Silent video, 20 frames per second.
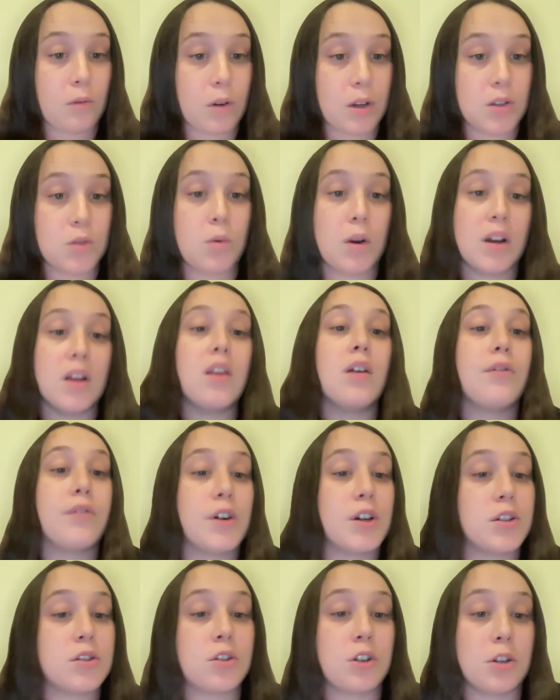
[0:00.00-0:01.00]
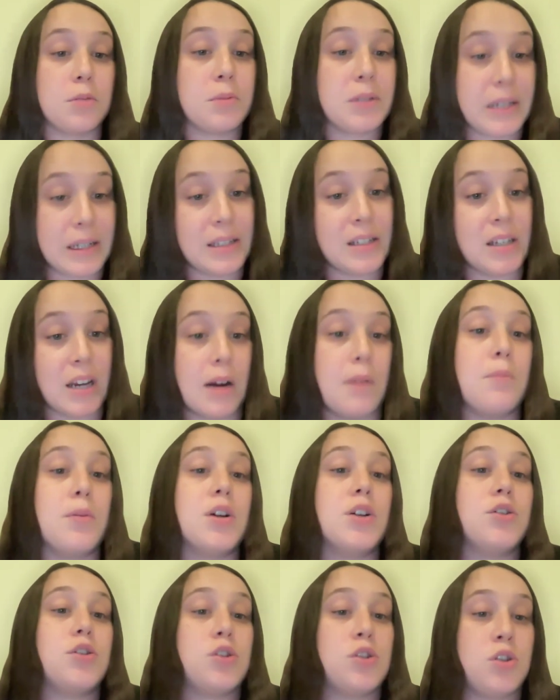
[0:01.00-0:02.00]
was one of the first groups at
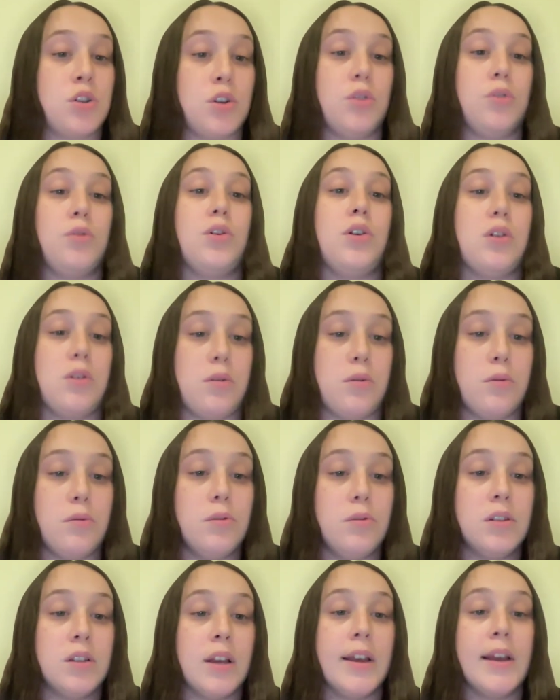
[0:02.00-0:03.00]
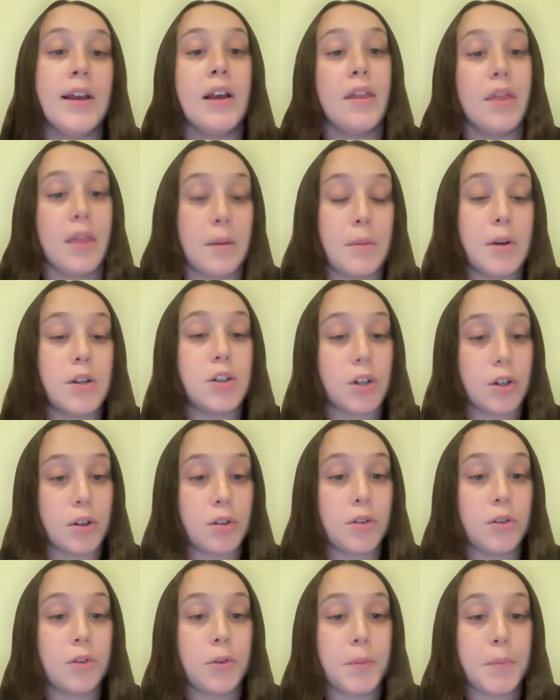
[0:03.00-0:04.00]
Stanbridge to use the
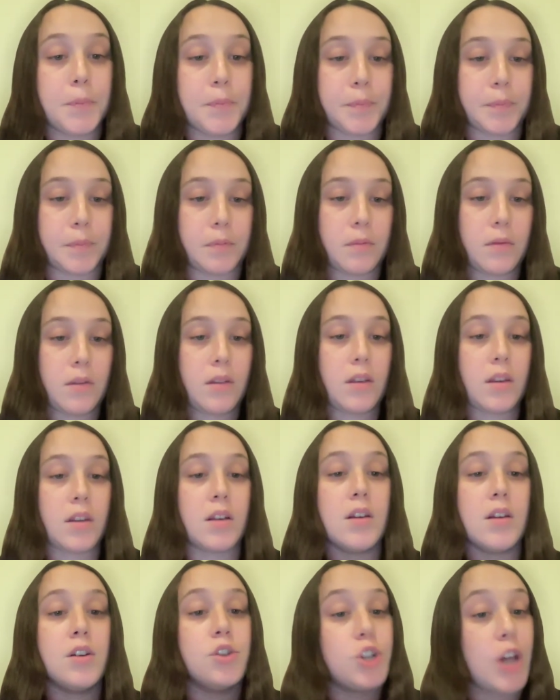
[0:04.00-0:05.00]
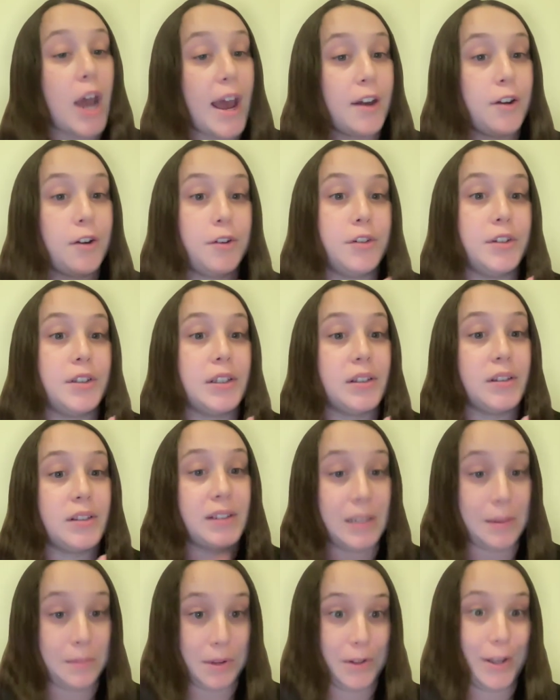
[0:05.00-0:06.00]
maternal child
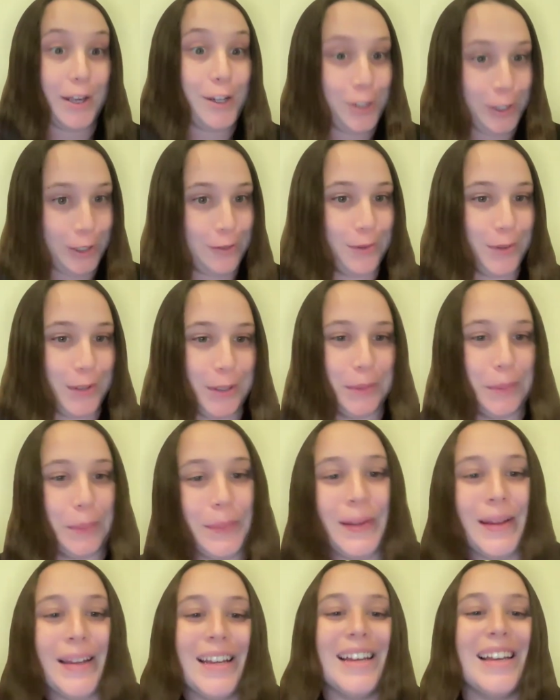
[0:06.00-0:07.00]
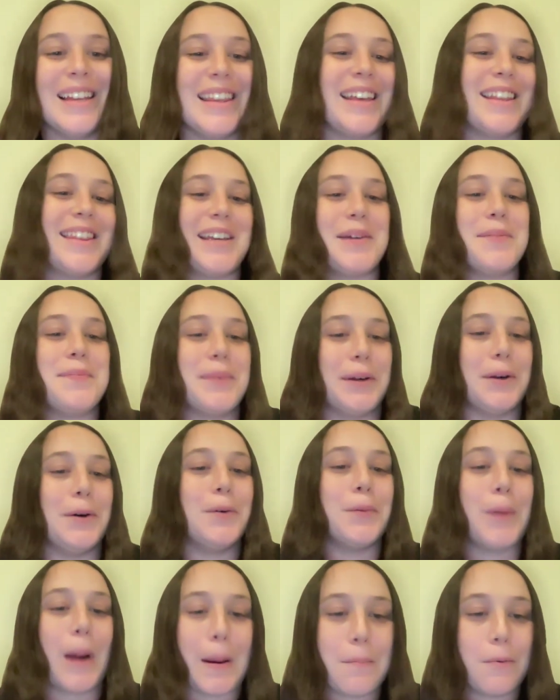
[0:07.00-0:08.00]
simulation room that they
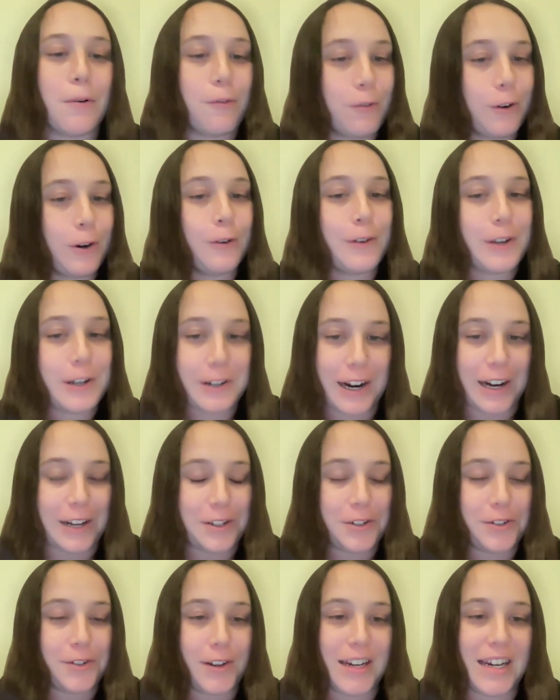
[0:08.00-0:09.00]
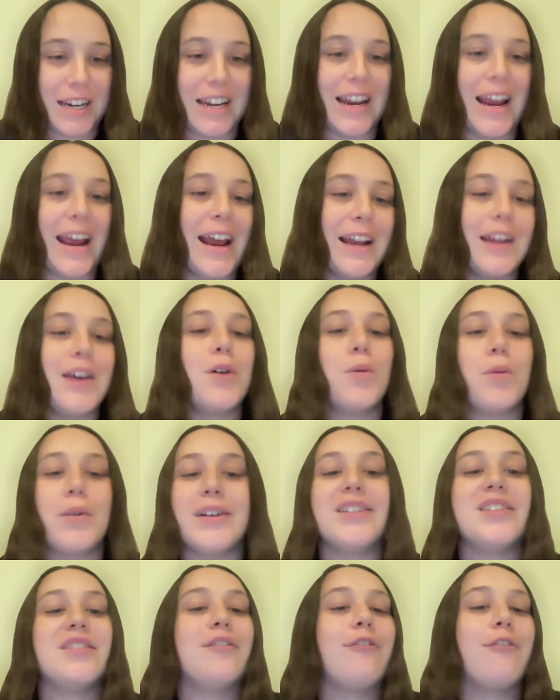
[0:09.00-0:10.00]
built right before we graduated, and it
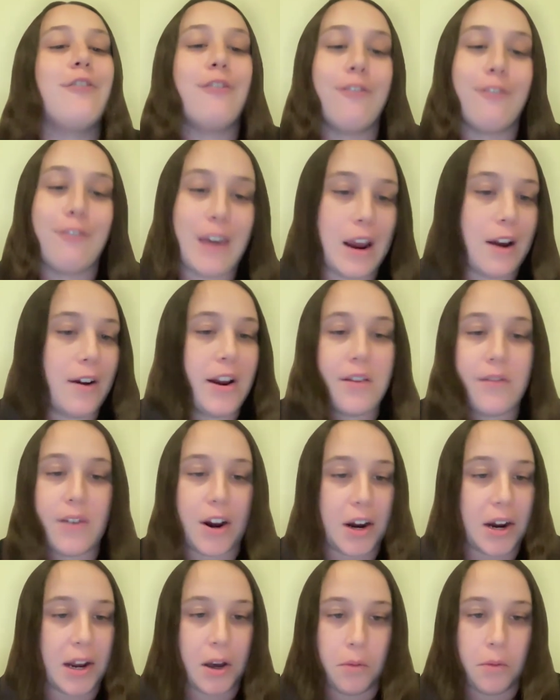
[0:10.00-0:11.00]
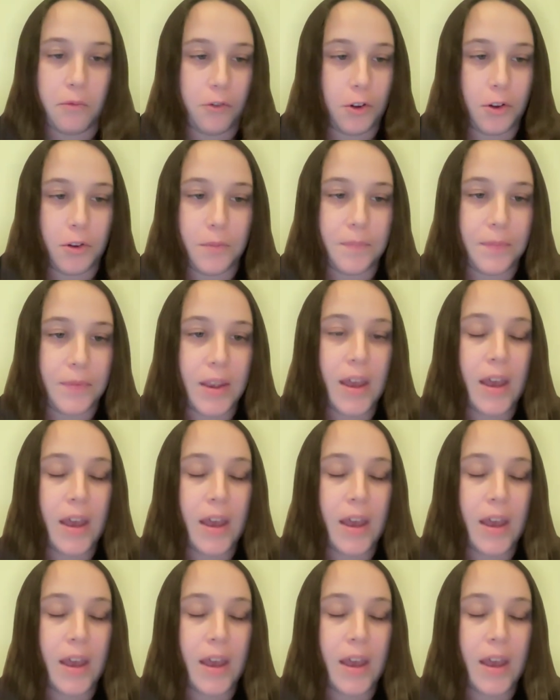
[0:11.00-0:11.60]
was very, very helpful